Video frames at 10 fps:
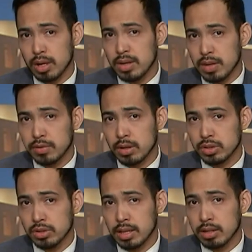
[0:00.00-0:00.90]
even if the
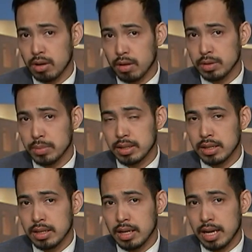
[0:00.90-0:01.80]
Australian government
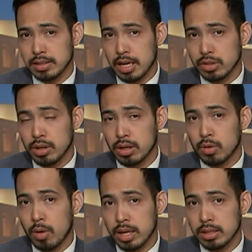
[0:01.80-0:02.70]
has actually
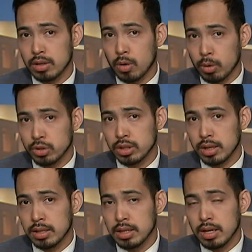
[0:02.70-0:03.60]
quite a
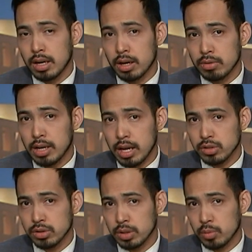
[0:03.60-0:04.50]
cordial
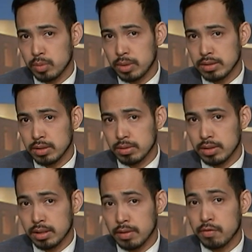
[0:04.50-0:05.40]
relationship with President
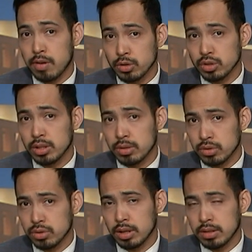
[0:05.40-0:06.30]
Duterte, a functioning,
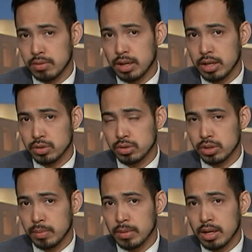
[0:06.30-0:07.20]
constructive
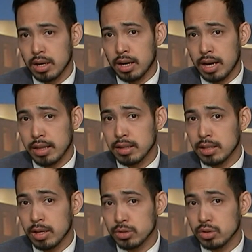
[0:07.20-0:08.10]
relationship, I think
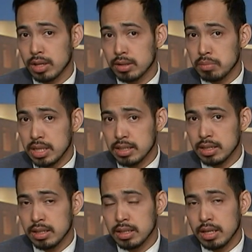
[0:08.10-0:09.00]
the Australian media